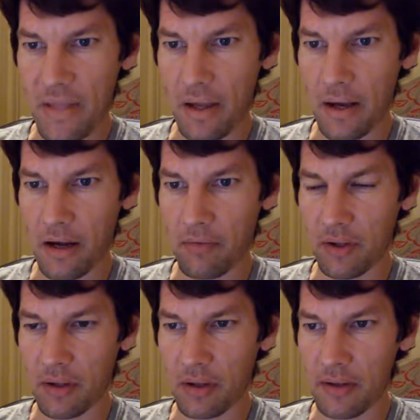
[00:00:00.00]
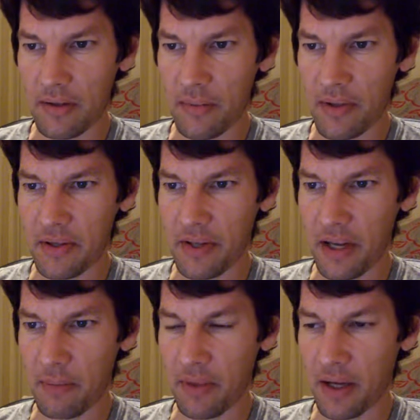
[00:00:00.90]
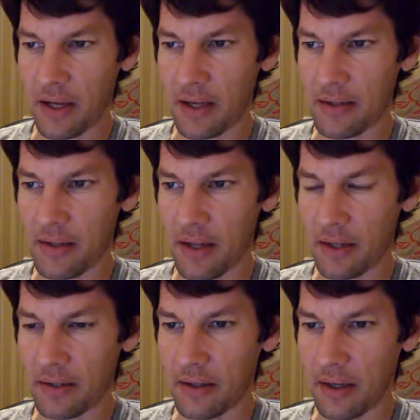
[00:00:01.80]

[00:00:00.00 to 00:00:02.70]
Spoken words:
Kind of along some of the same lines that